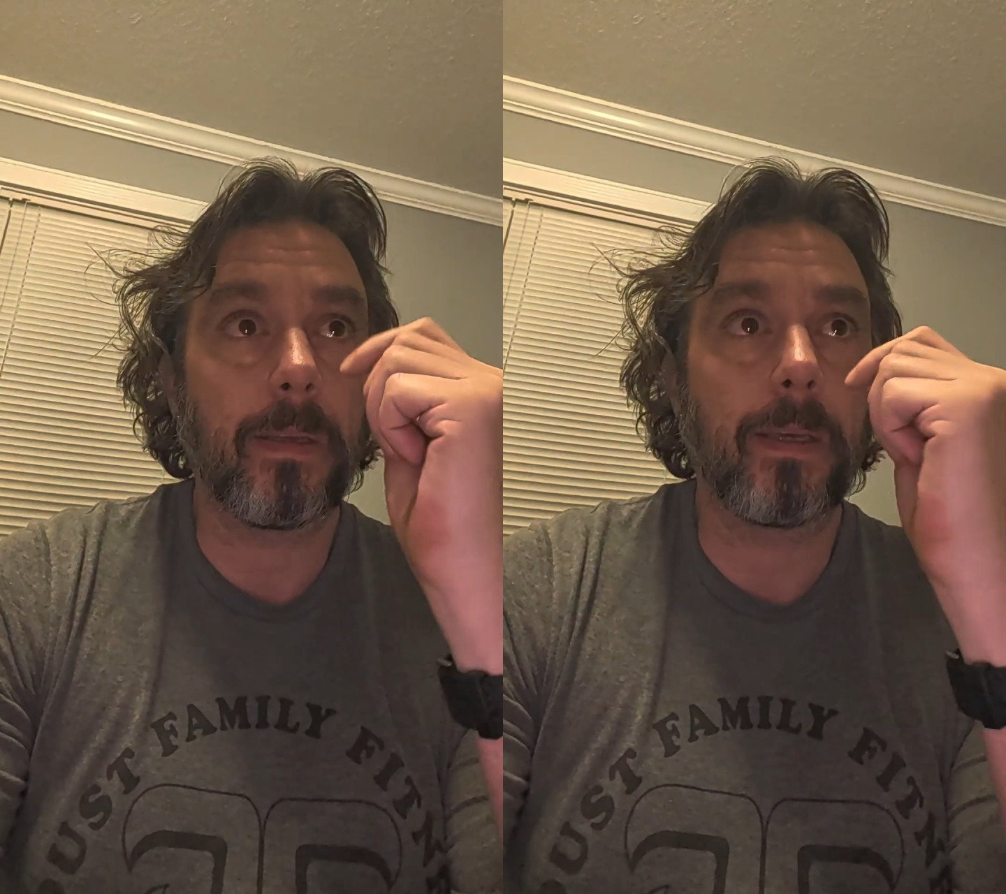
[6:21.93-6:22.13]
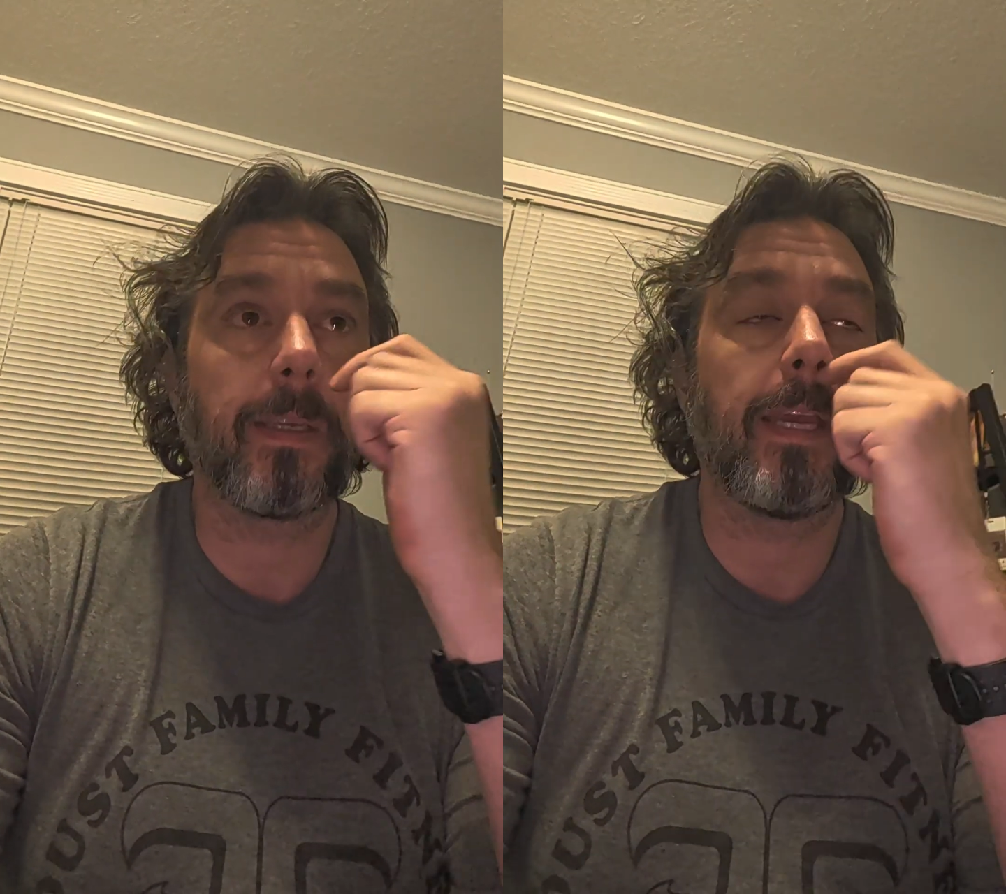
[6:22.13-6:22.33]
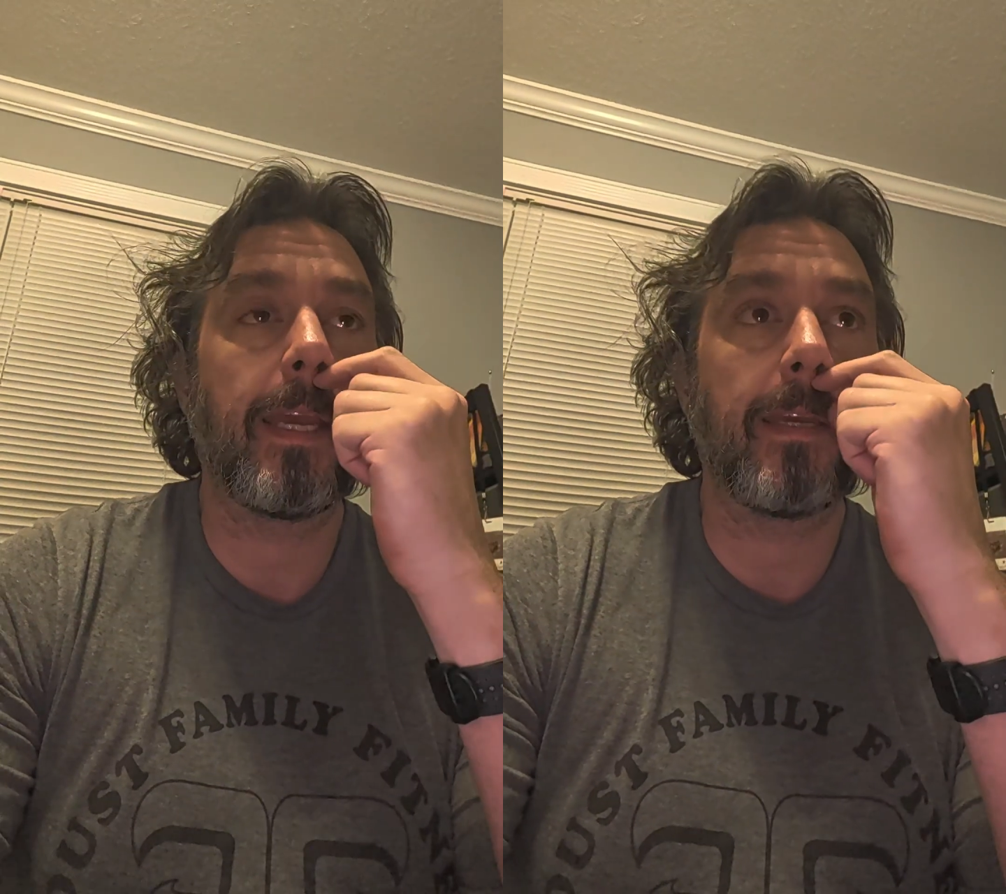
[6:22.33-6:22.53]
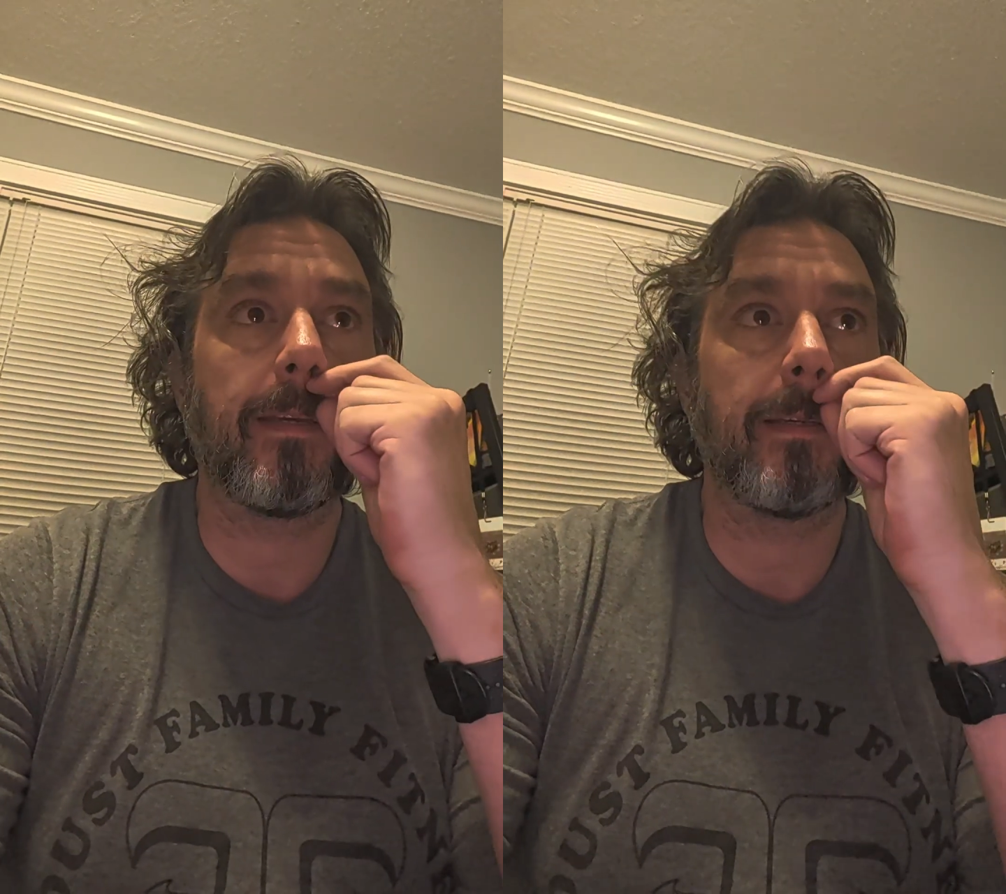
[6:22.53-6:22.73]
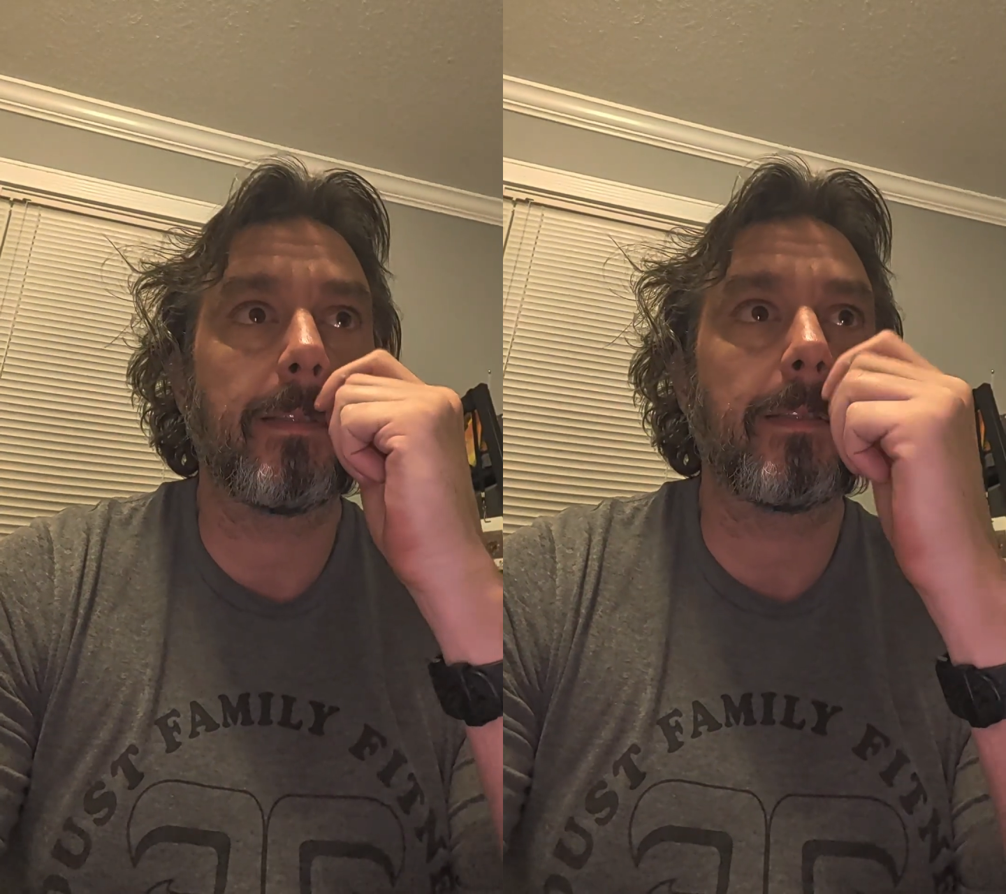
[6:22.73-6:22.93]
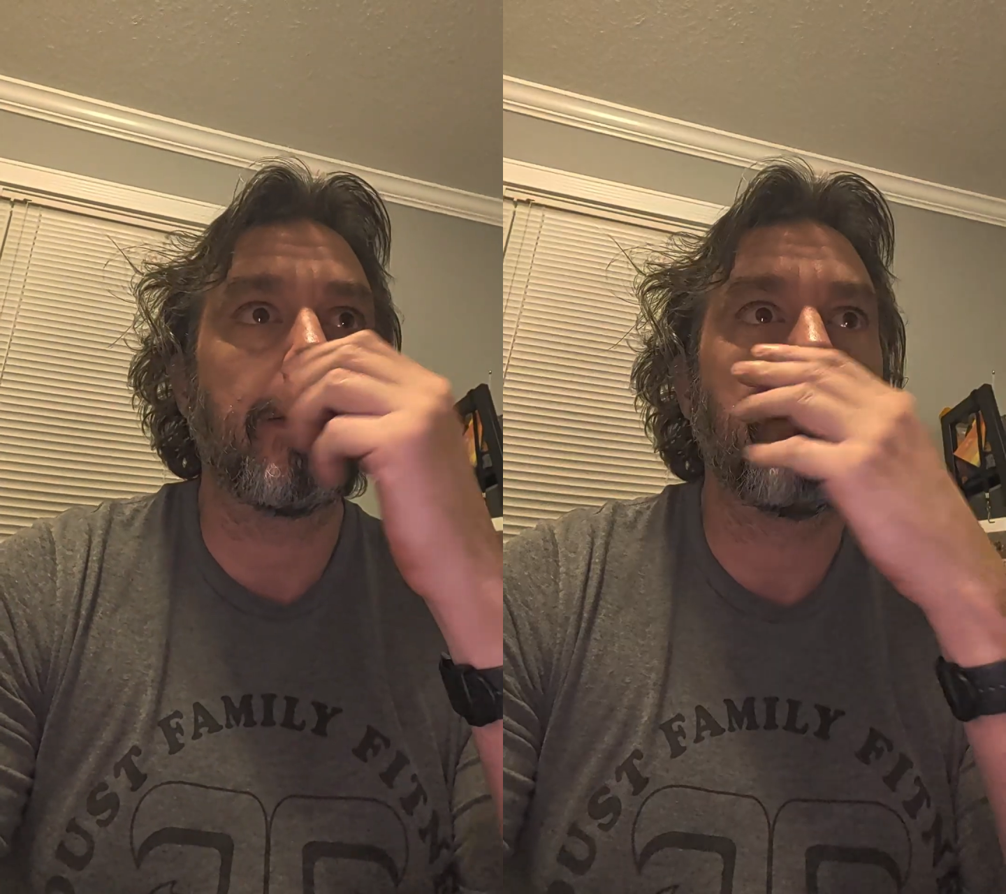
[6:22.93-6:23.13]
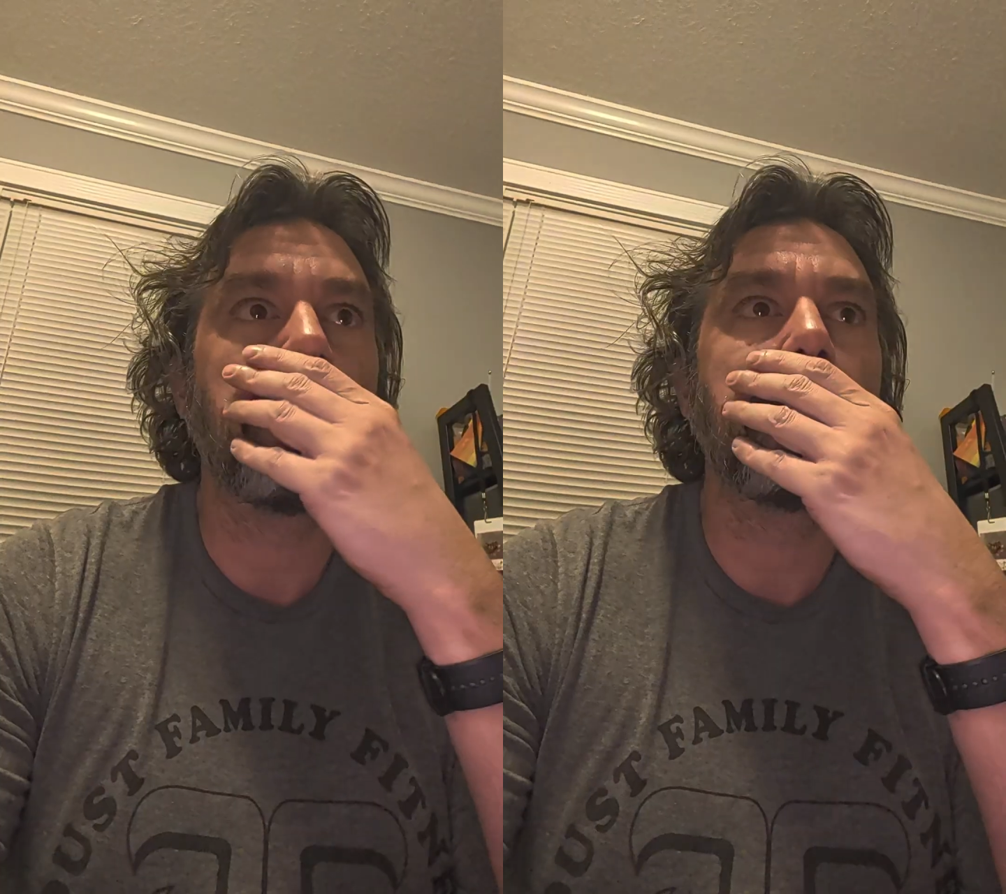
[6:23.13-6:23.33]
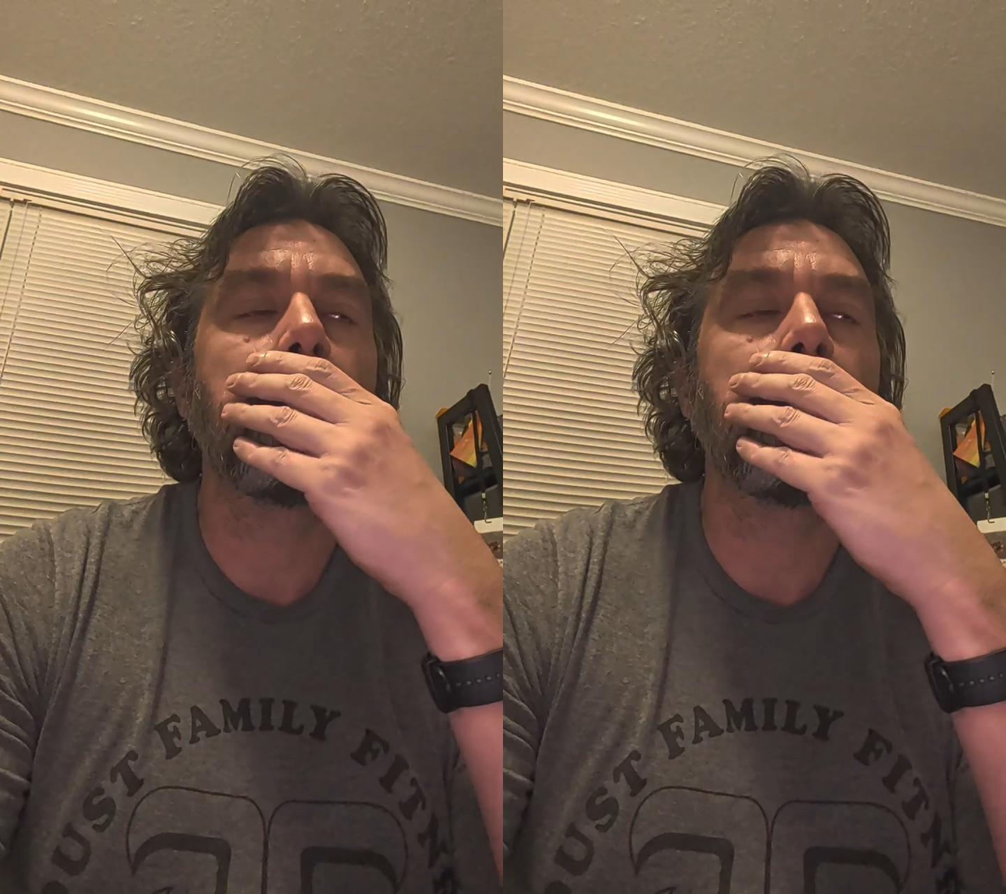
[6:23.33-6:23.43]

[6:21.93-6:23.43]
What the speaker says: this thing, and